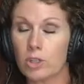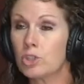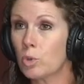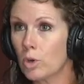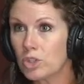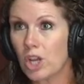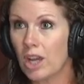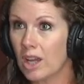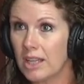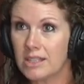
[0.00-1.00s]

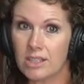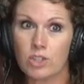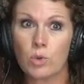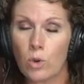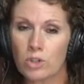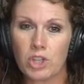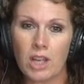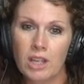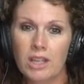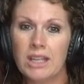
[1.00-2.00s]
Georgia, he's in Georgia,